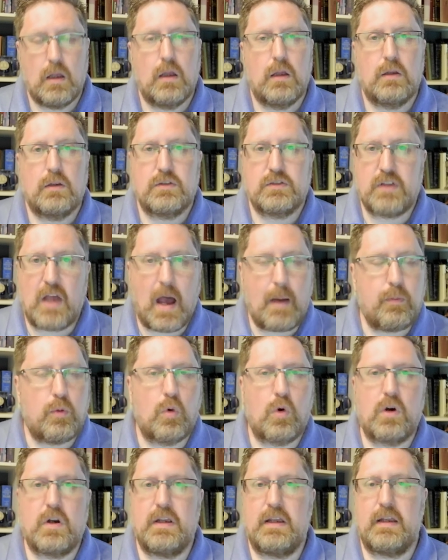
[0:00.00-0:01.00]
Stop
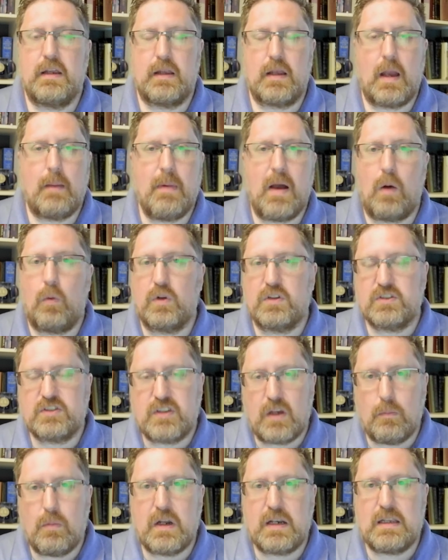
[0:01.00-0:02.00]
worrying about what
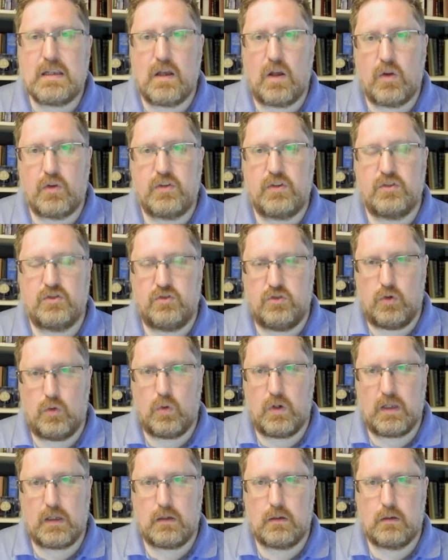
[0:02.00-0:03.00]
somebody else is
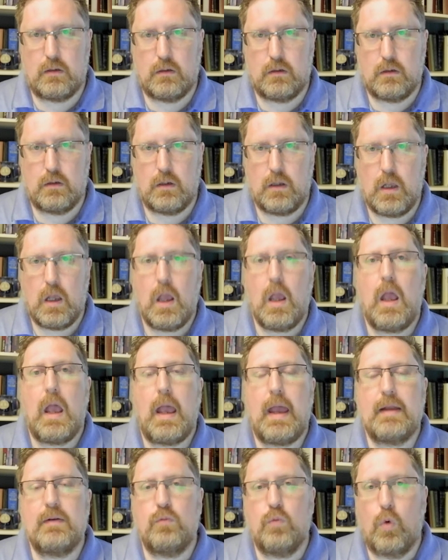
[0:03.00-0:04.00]
doing
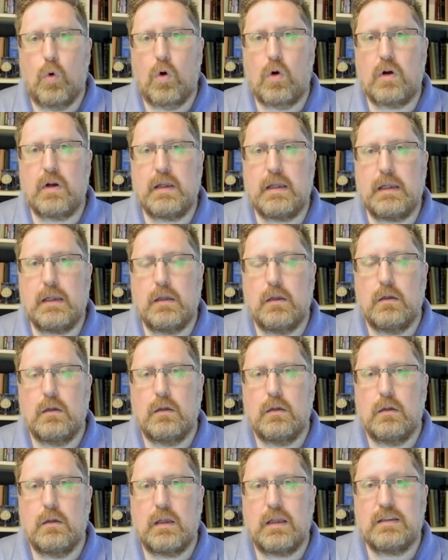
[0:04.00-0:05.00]
and worry
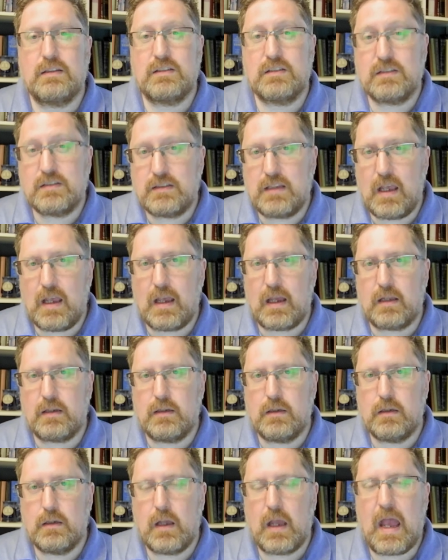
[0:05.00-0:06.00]
instead
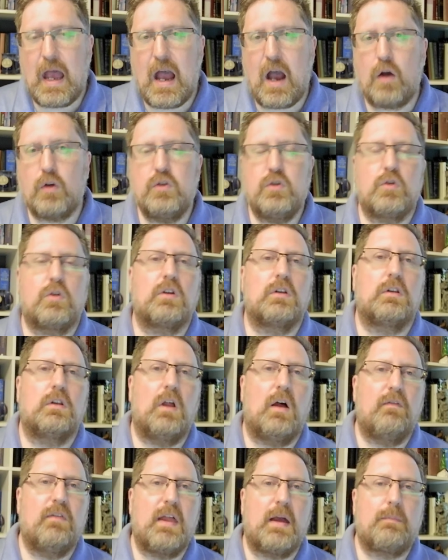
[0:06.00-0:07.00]
how you can
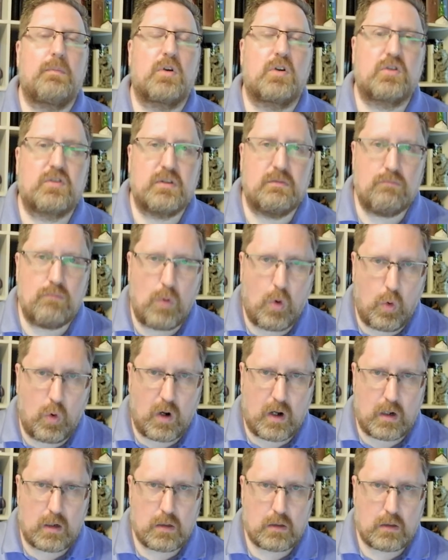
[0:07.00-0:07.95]
love that person more.